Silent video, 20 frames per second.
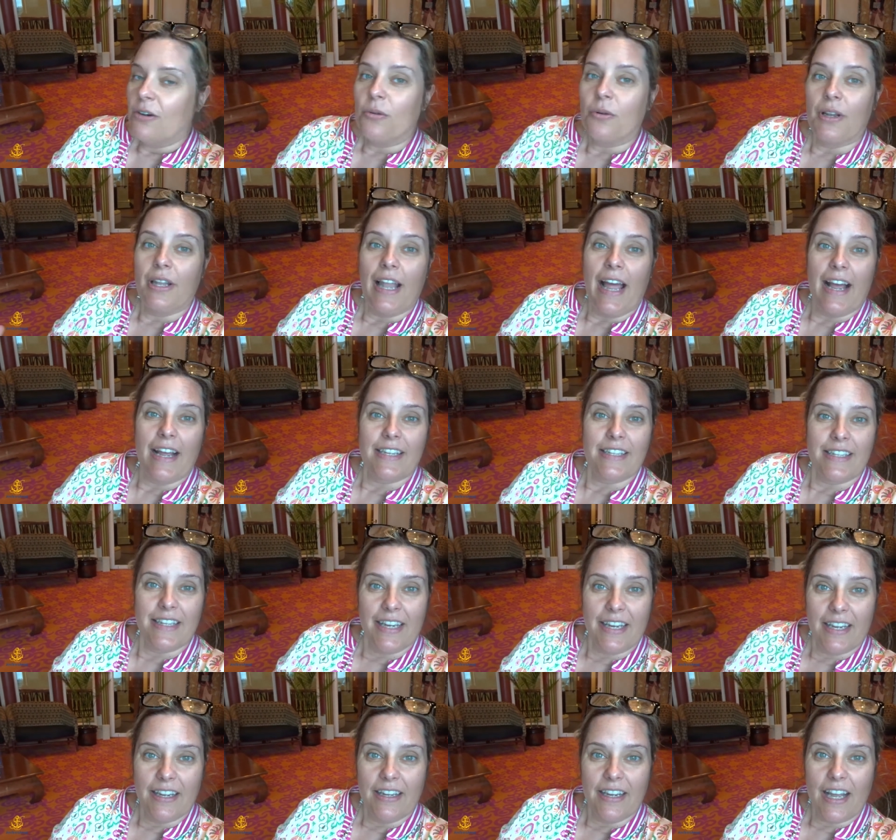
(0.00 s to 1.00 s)

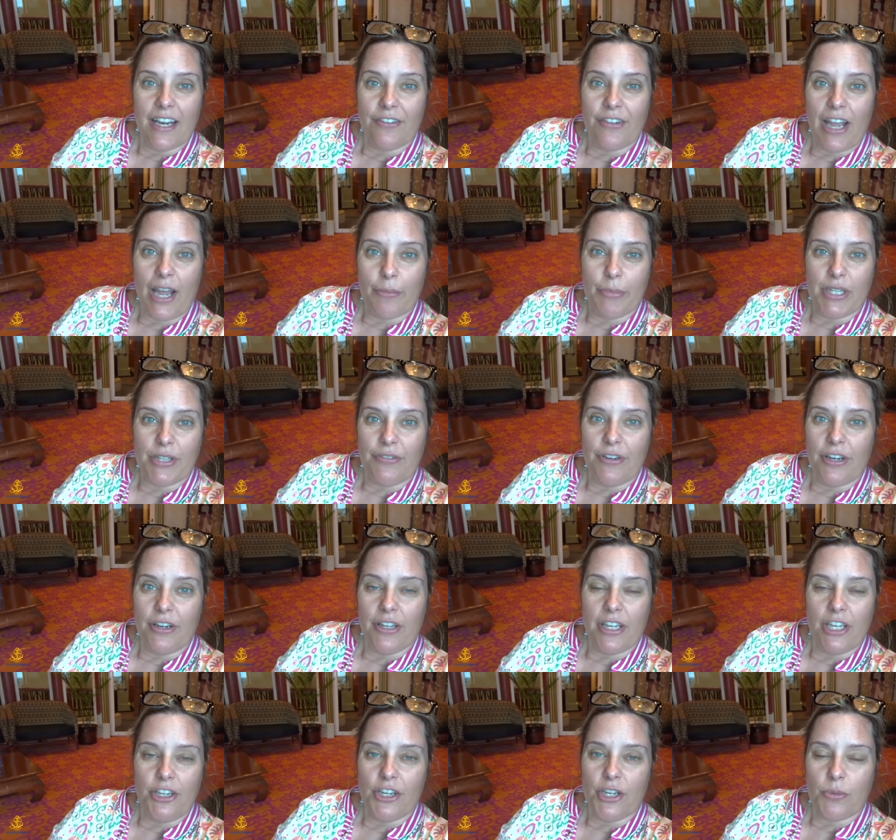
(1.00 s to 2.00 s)
relaxing kind of atmosphere
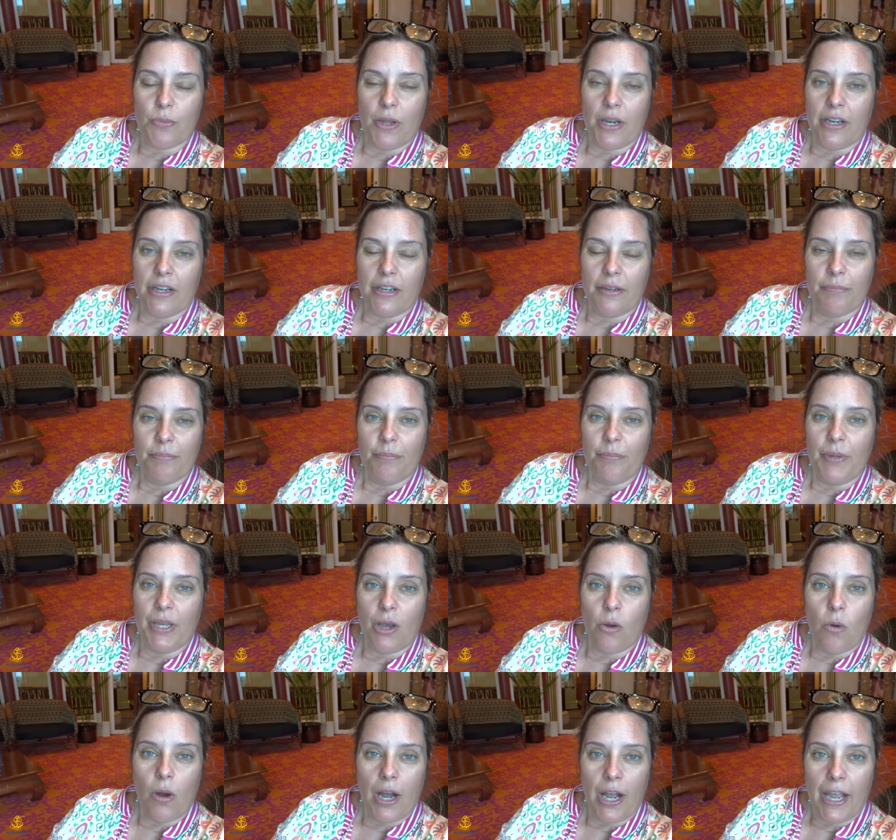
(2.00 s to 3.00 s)
that you just want to be
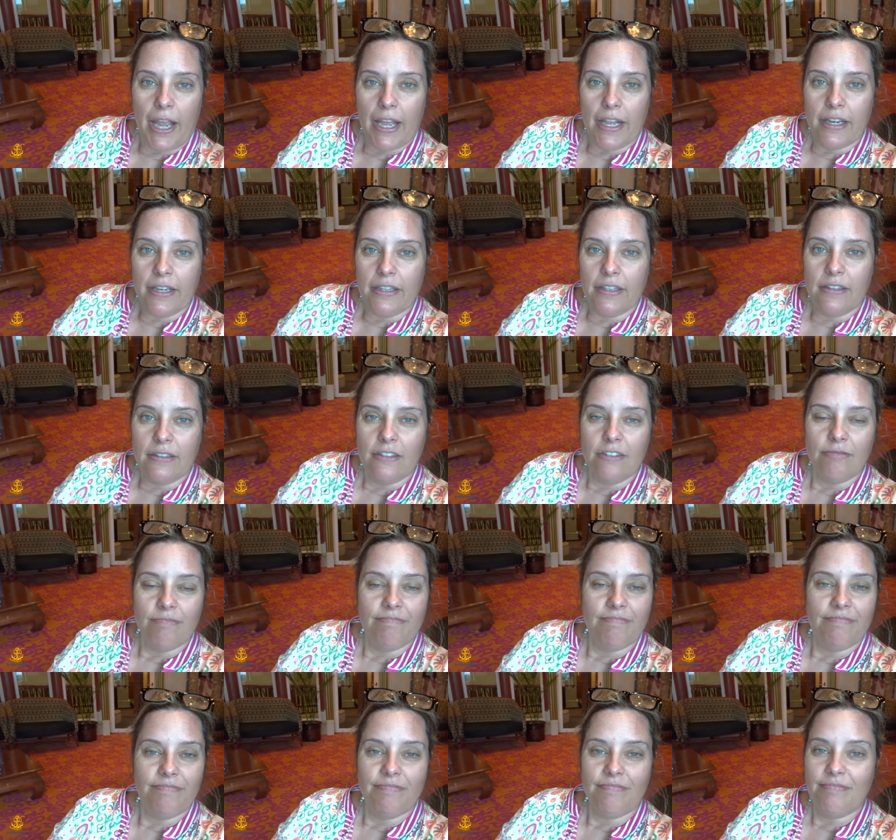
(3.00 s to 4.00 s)
quiet and
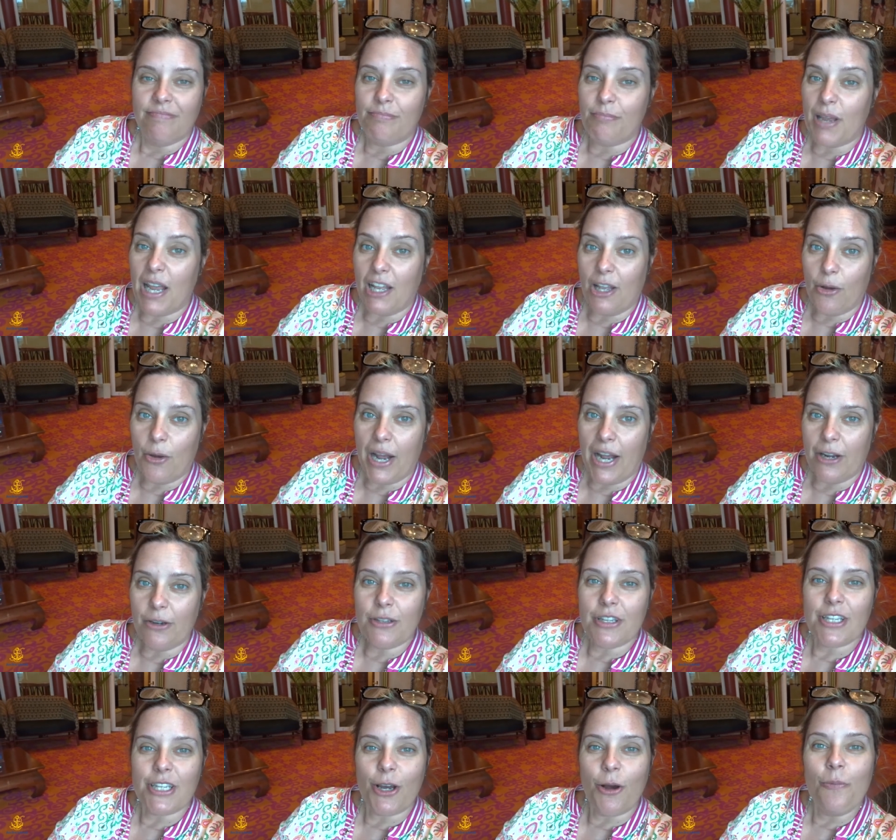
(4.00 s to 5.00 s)
mellow out.
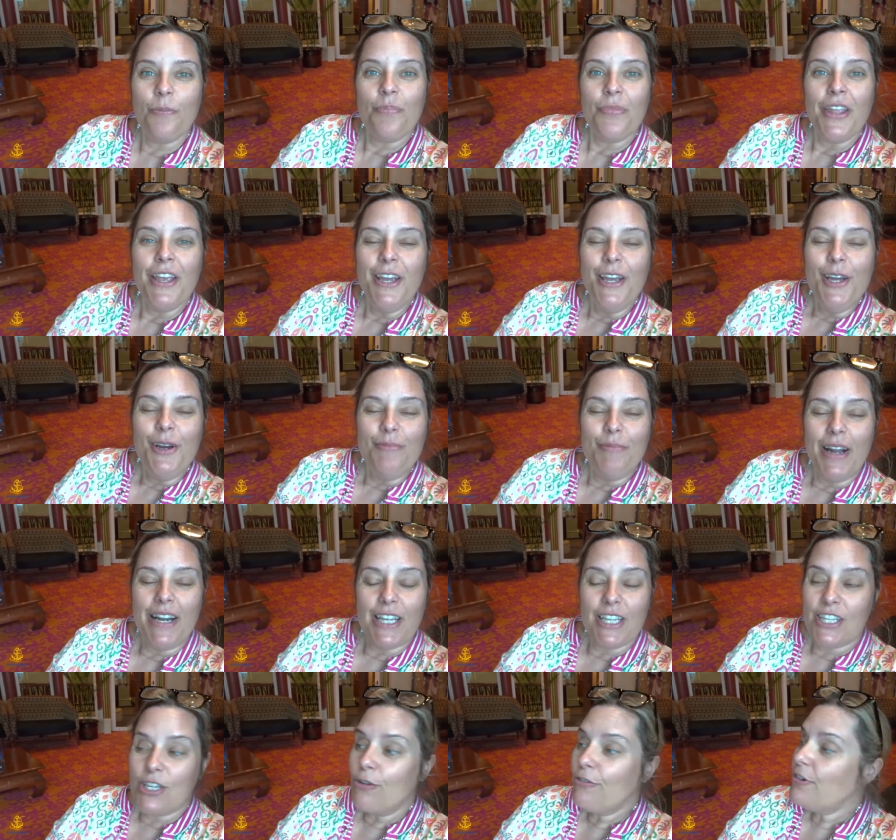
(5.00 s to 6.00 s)
So, but
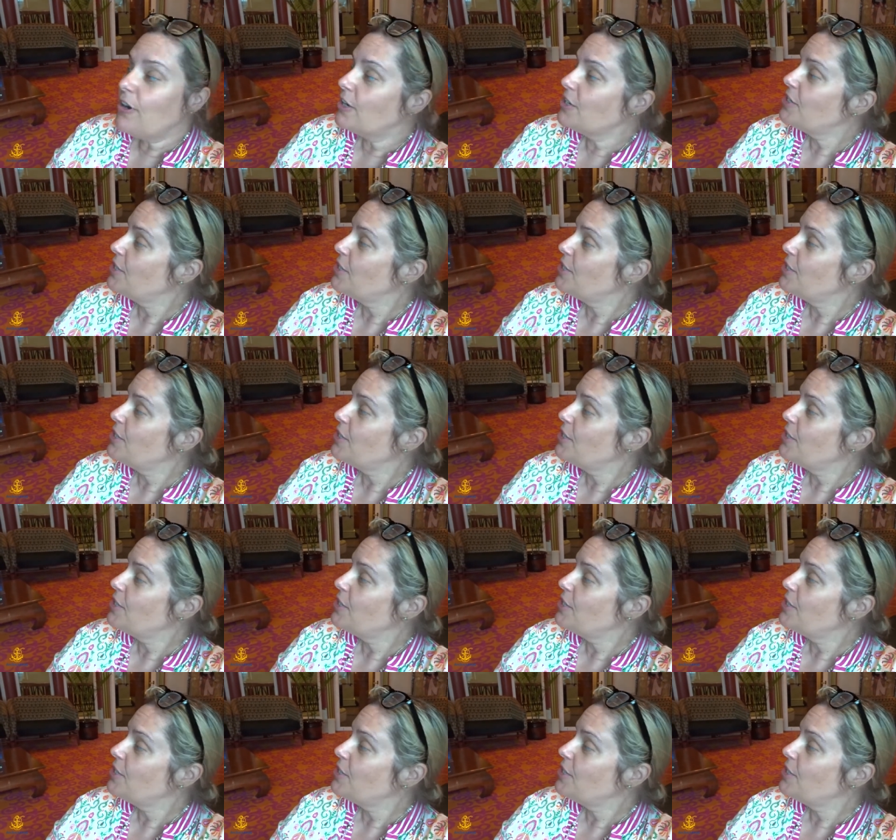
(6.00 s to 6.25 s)
it's so far